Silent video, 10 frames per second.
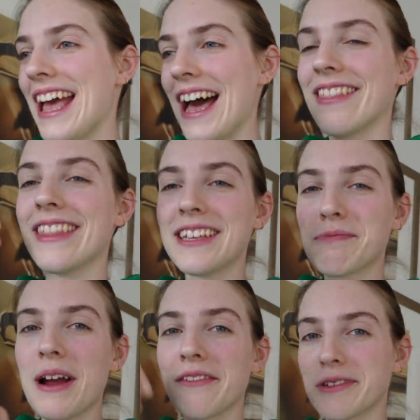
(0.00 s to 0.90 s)
And this
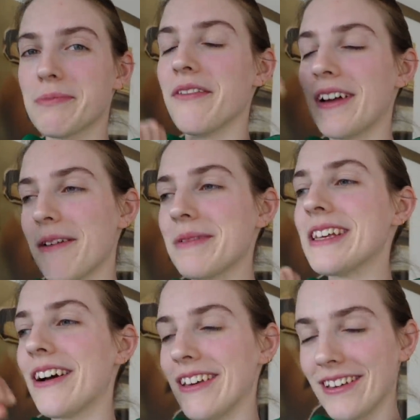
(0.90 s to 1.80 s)
breakfast buffet, let me
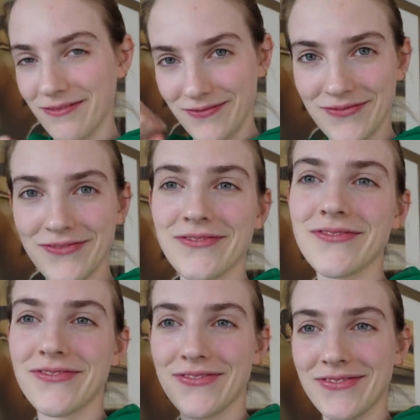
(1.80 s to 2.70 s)
tell you,
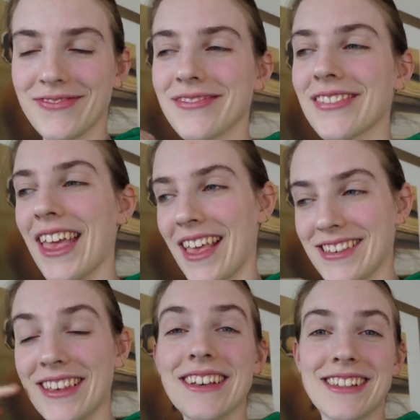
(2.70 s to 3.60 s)
it's
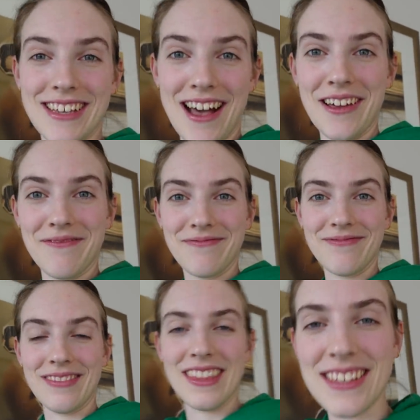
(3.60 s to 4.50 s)
a good time.
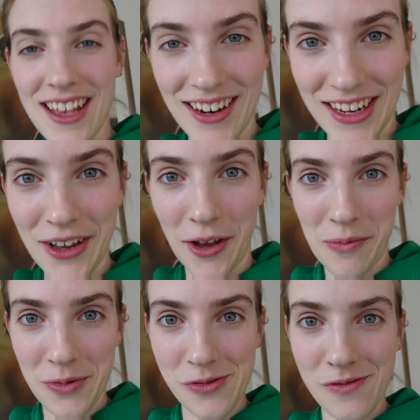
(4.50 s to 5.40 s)
There's a
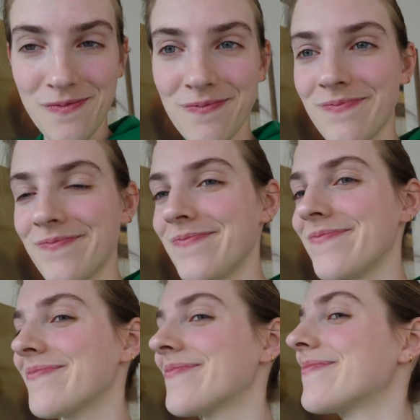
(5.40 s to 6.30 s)
honeycomb wall.
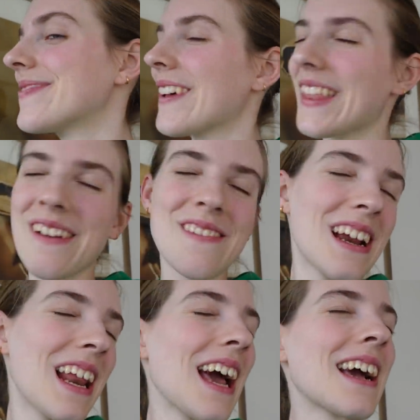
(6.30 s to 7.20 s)
Not that I
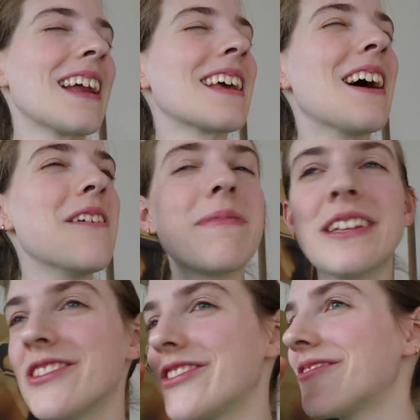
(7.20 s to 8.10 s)
really like honeycomb, but
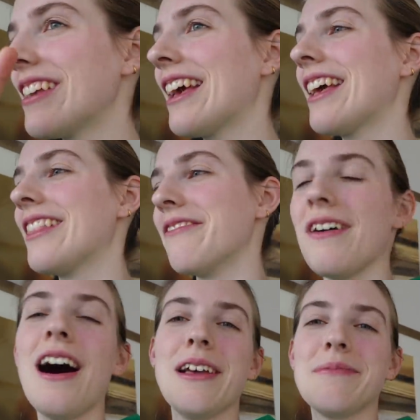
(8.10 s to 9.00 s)
it's the
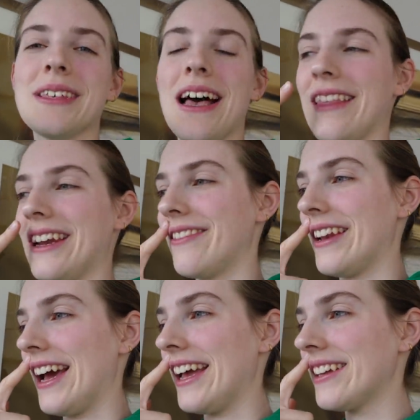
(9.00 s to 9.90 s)
vibes at the end of the
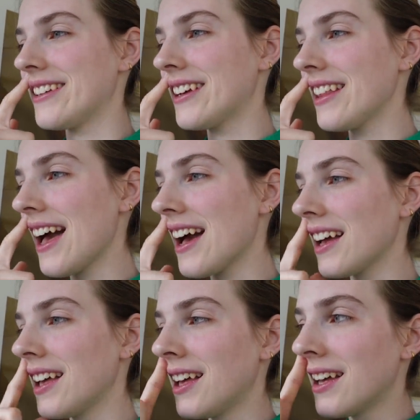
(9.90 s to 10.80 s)
day. Look at that.
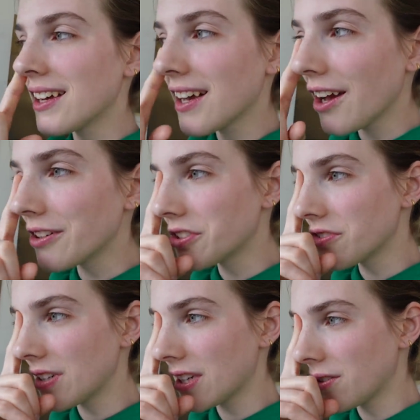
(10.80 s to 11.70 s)
Girl,
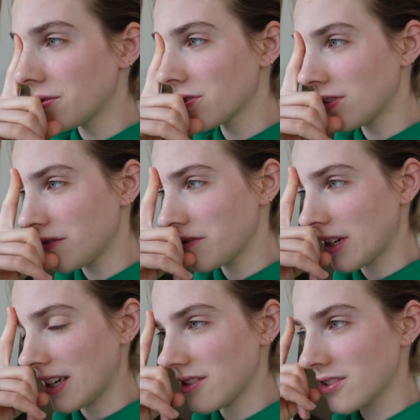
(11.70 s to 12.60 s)
she's really cool. She's got a little
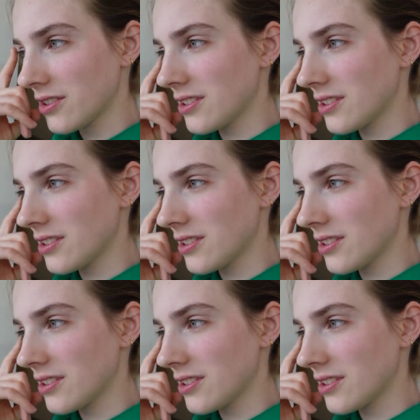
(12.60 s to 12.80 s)
trench.